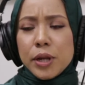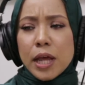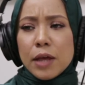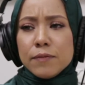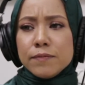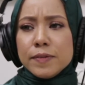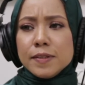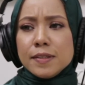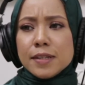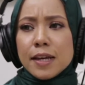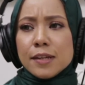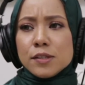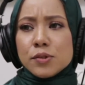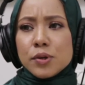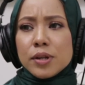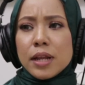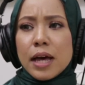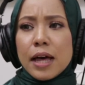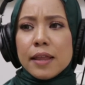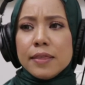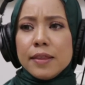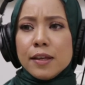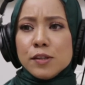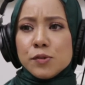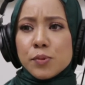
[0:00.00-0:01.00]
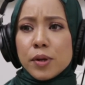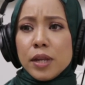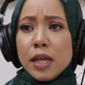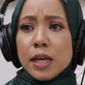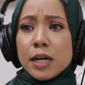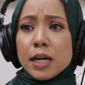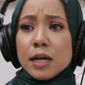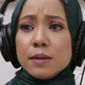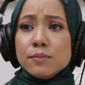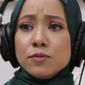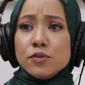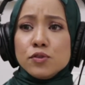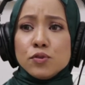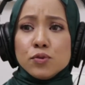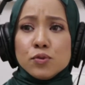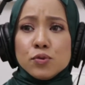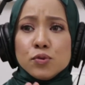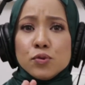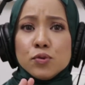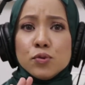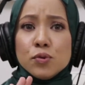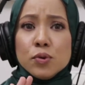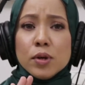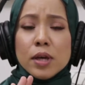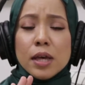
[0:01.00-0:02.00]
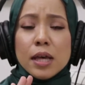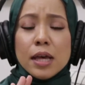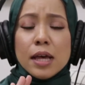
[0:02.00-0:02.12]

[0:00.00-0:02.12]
emphasis on others when it comes to